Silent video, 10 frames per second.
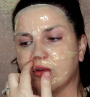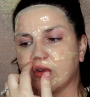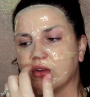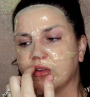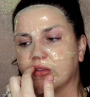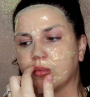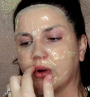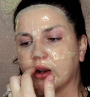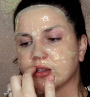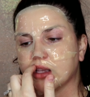some of our favorite
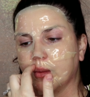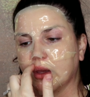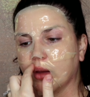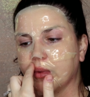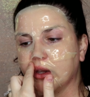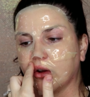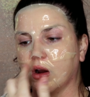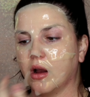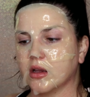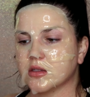products coming up in
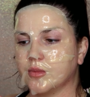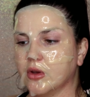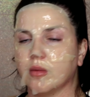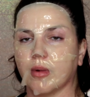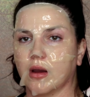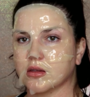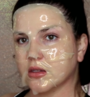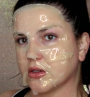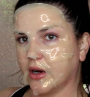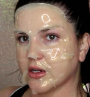your August beauty
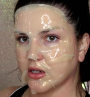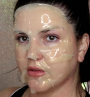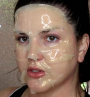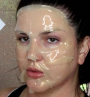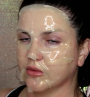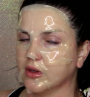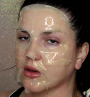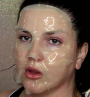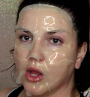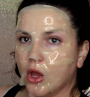box. Scratch off to
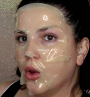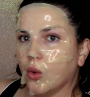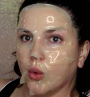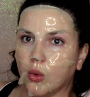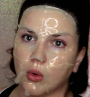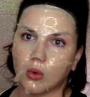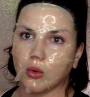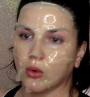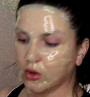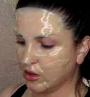reveal.
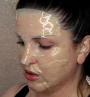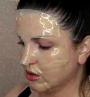Ooh.